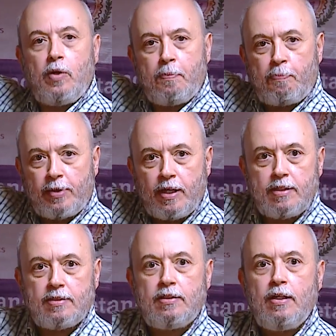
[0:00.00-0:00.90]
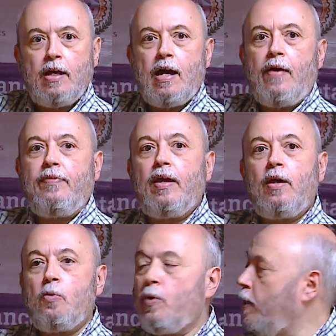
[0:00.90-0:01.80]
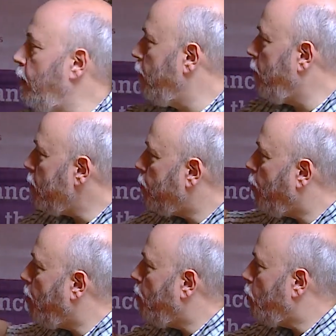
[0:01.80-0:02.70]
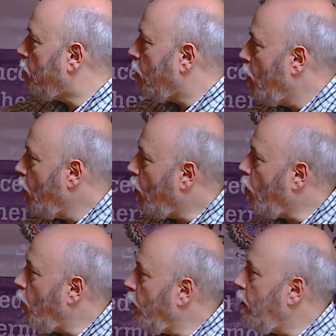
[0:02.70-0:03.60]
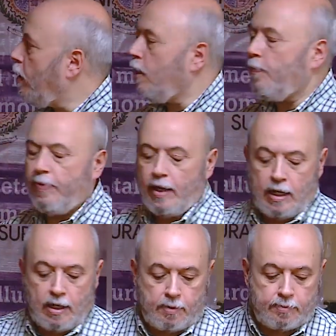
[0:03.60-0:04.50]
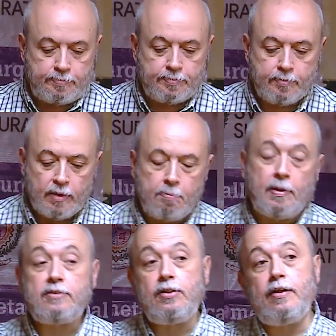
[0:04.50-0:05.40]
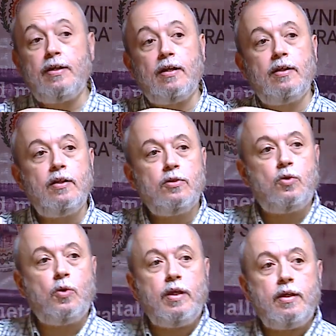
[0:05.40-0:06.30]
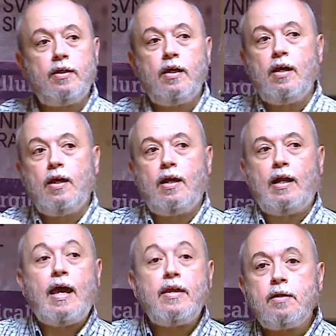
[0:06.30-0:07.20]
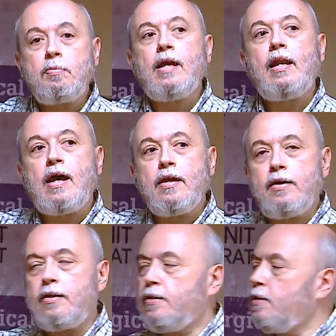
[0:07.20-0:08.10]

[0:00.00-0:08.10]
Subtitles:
we press, and then we distribute all the material, doing layer by layer,